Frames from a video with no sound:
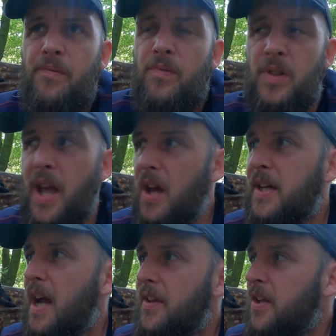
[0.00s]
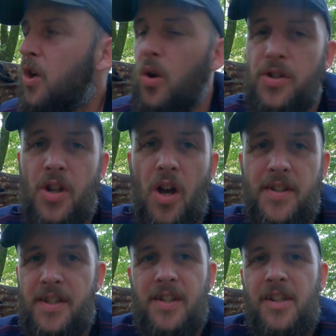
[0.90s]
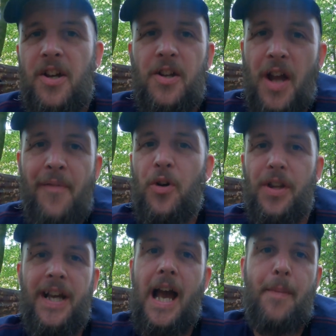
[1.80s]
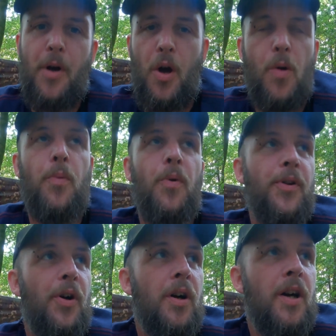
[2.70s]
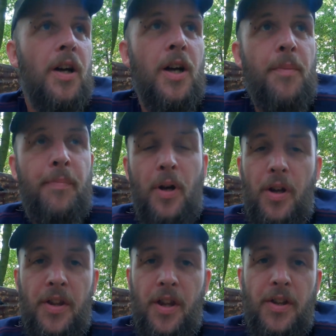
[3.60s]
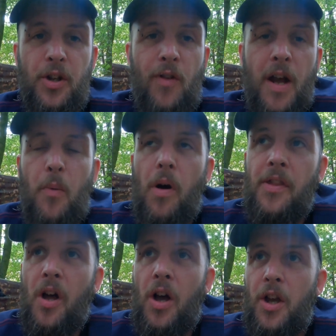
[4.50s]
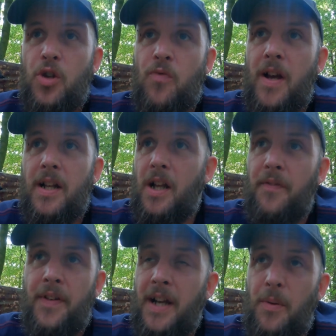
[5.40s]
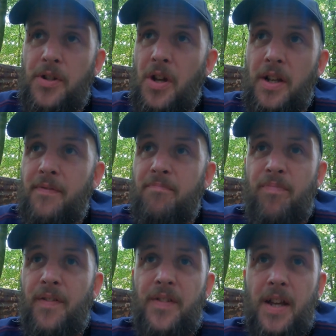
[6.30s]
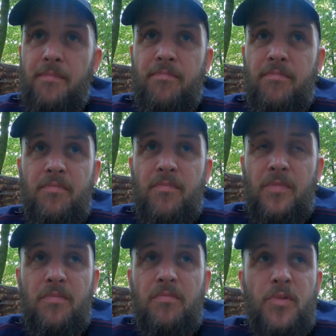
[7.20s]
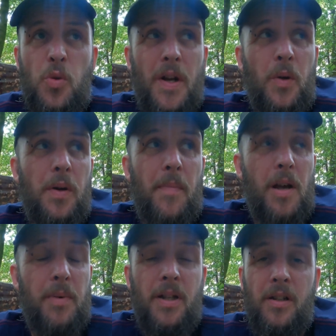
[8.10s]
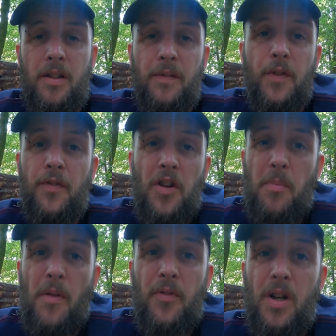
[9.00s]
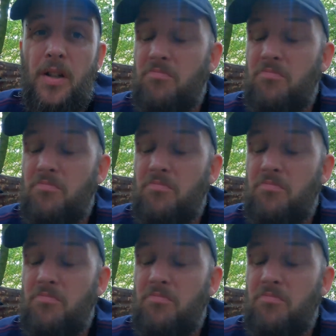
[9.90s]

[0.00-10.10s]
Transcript: Yeah, okay, they're not as nice, and you know, you haven't got the camo and whatnot, but the grey one that I use regularly, I think that was only 15, 20 quid maybe for a 3x3.